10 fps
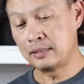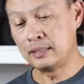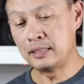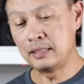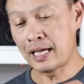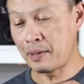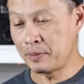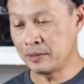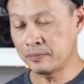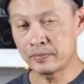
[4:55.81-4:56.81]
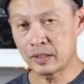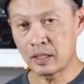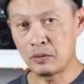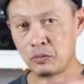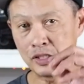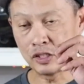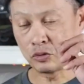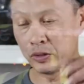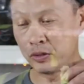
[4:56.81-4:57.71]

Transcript: the cabin, uh, which is wind